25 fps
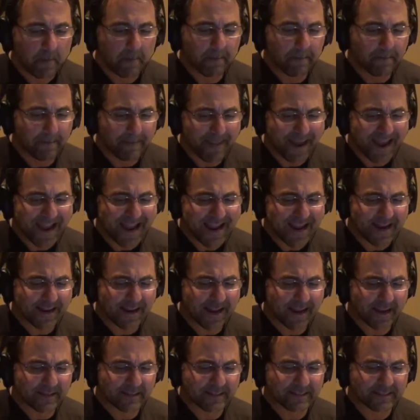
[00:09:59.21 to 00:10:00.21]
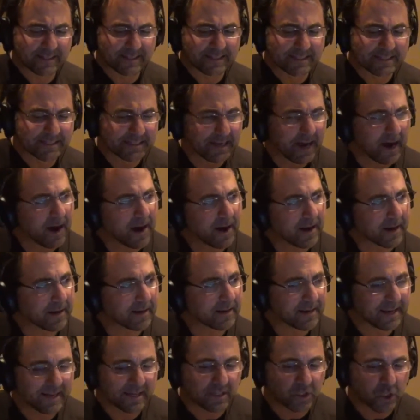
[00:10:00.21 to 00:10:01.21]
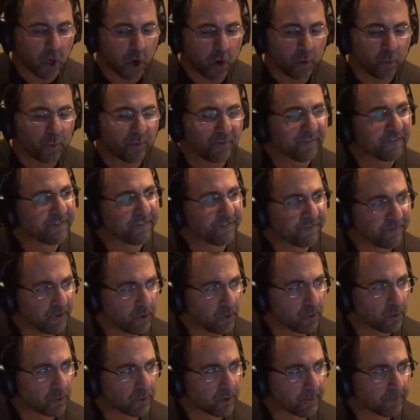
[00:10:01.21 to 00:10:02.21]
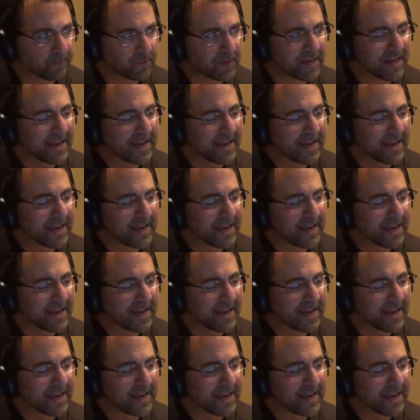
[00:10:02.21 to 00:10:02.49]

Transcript: man has designed its own food.